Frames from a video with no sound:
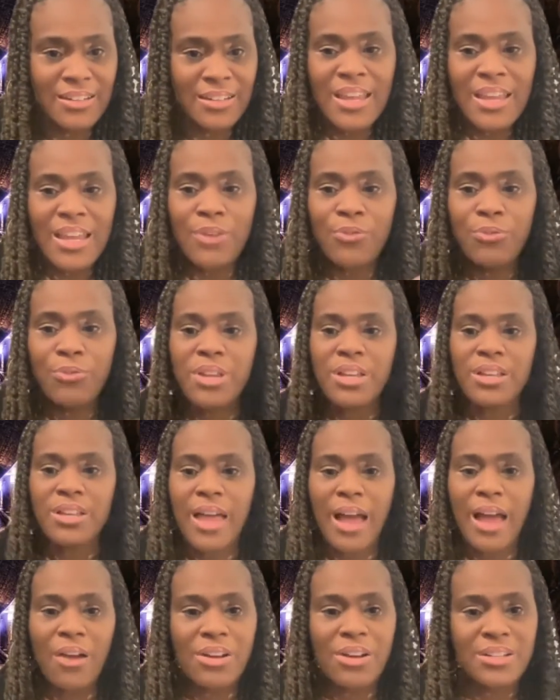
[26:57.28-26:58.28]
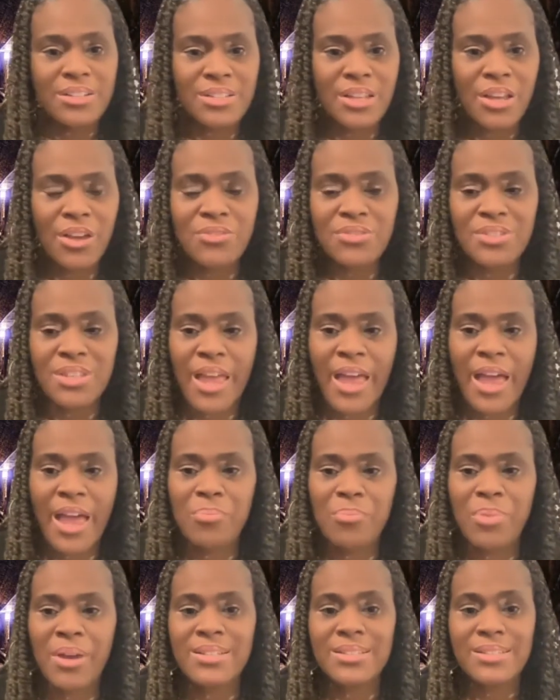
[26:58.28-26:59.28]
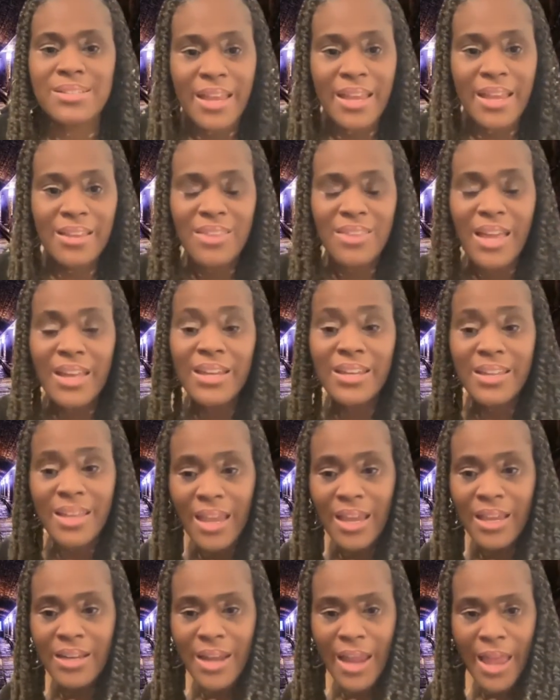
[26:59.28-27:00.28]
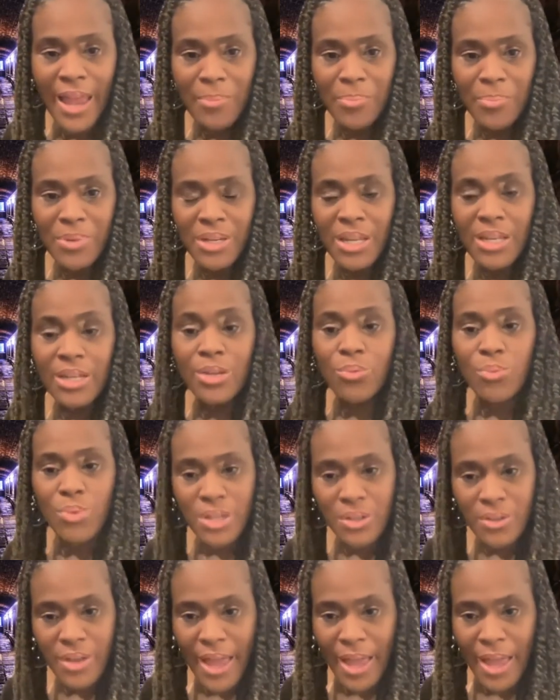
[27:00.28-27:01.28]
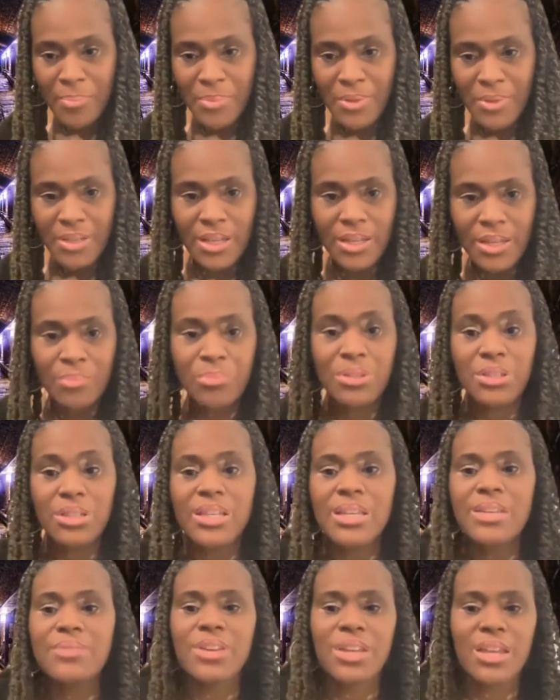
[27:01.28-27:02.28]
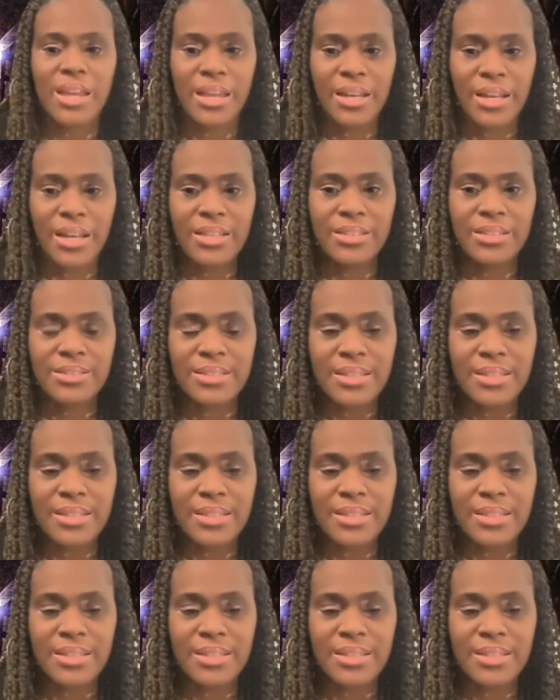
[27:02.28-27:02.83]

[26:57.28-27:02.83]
If we allow ourselves that by saying that it can happen and it will happen and believing in it,